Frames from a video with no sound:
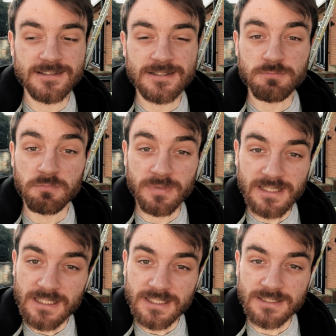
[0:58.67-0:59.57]
Just
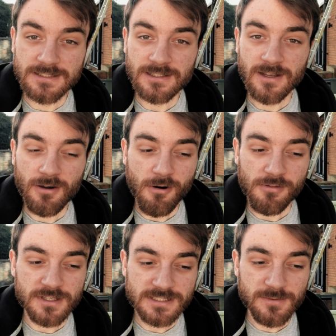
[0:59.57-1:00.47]
being
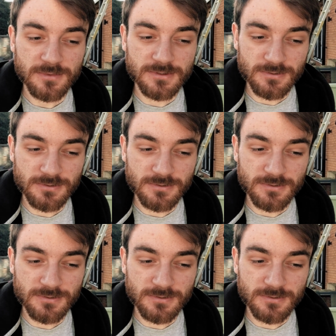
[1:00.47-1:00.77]
on the same